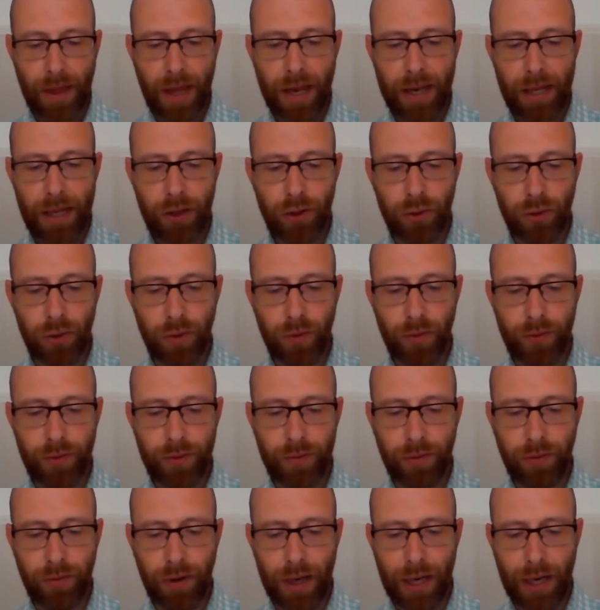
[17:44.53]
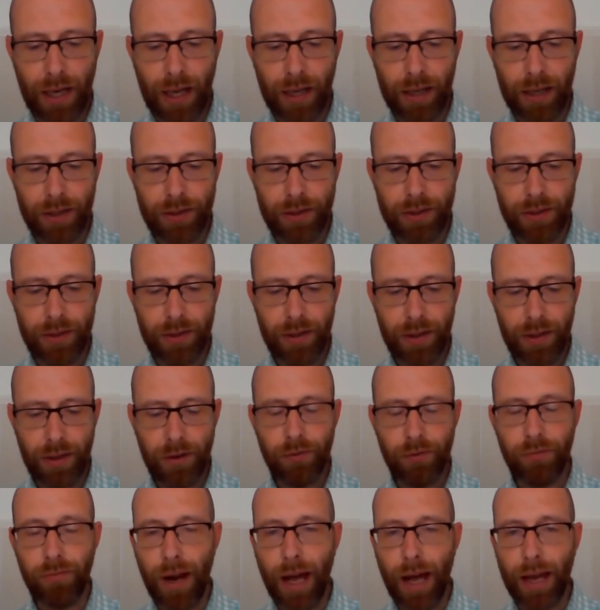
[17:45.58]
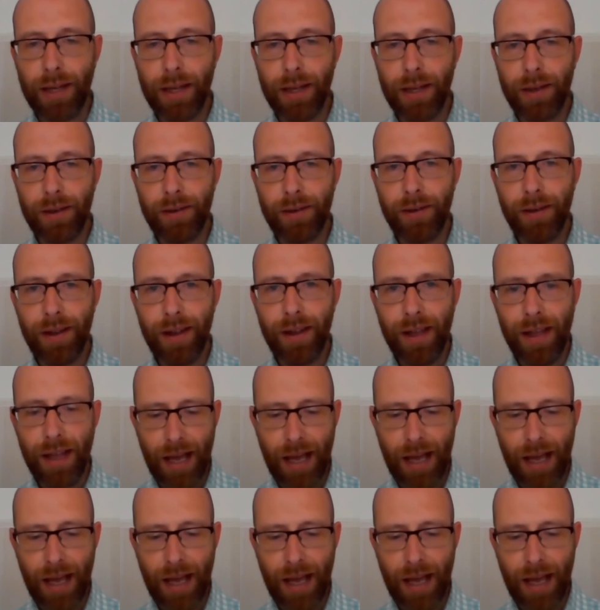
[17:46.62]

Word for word: Then he called for a light, ran in,